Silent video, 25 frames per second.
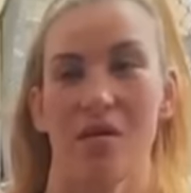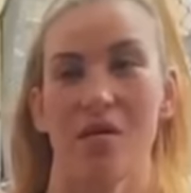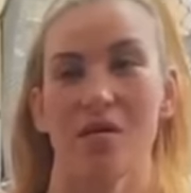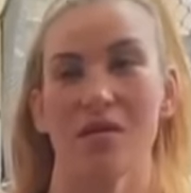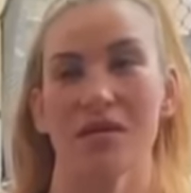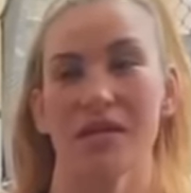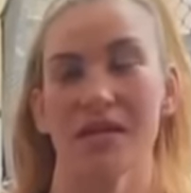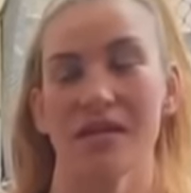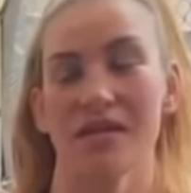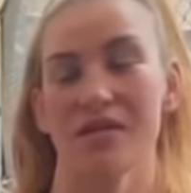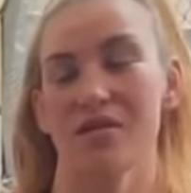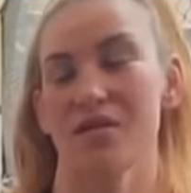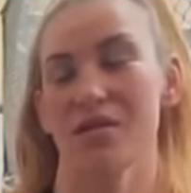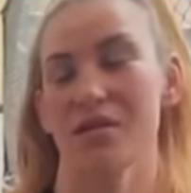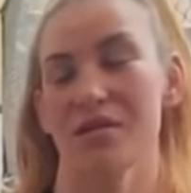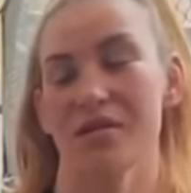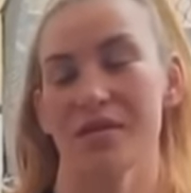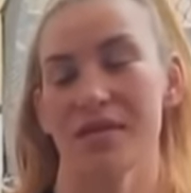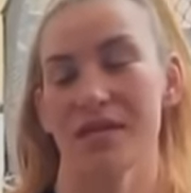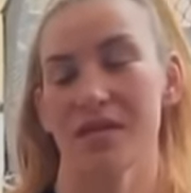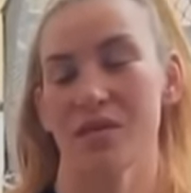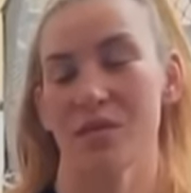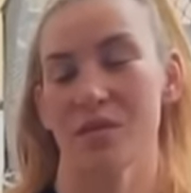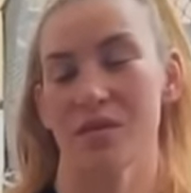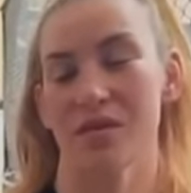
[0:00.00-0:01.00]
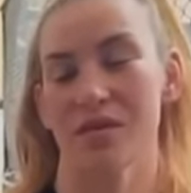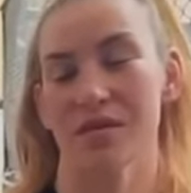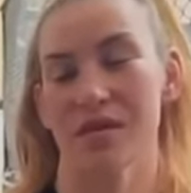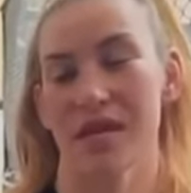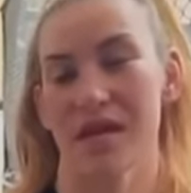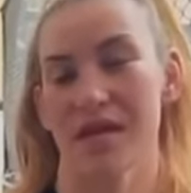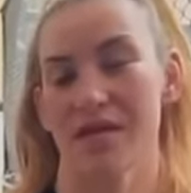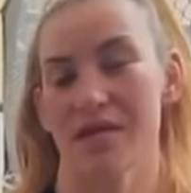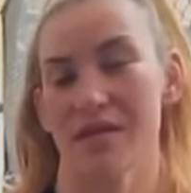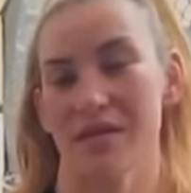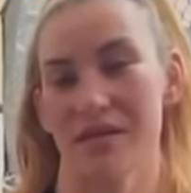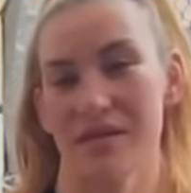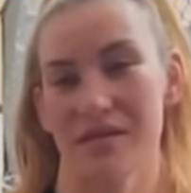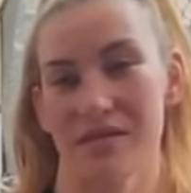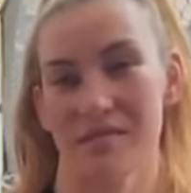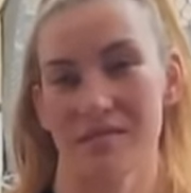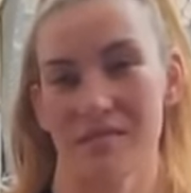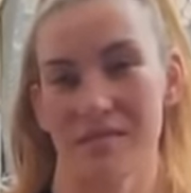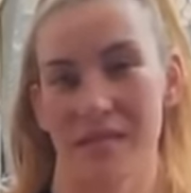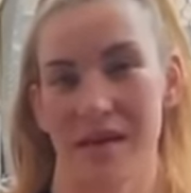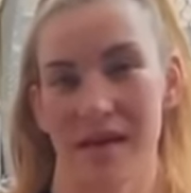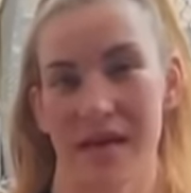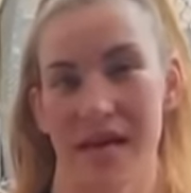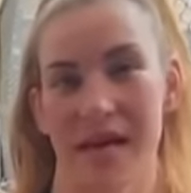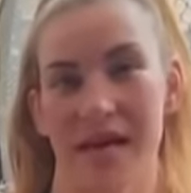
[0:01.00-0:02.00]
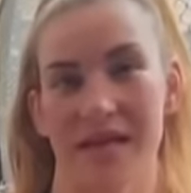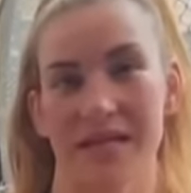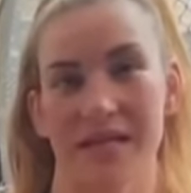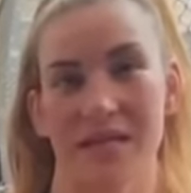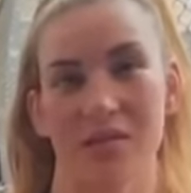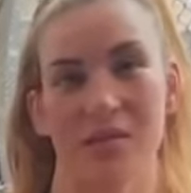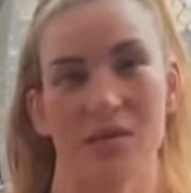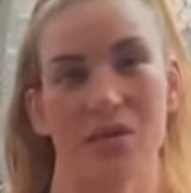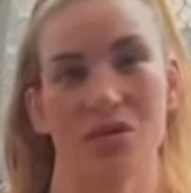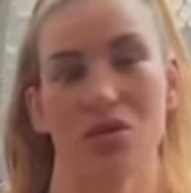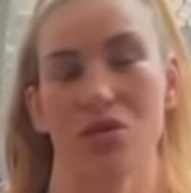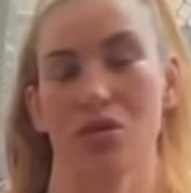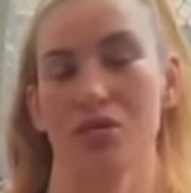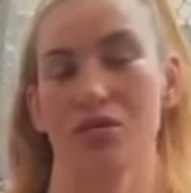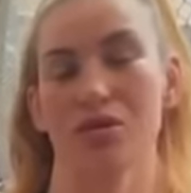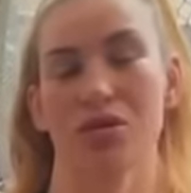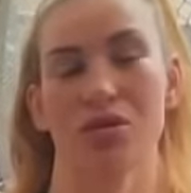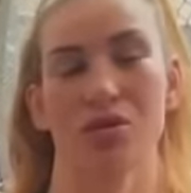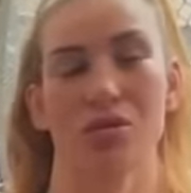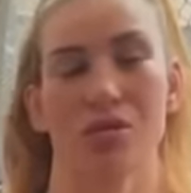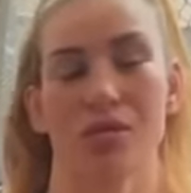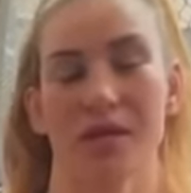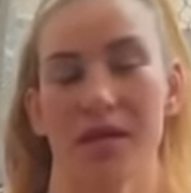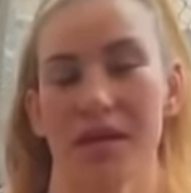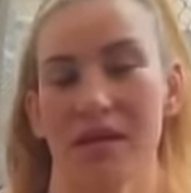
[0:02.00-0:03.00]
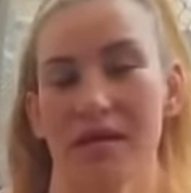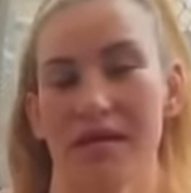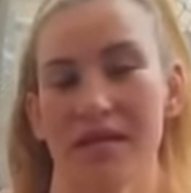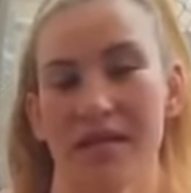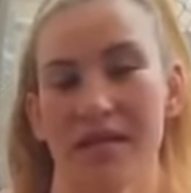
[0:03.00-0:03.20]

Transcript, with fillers: the UFC world title in my hands was so surreal. It definitely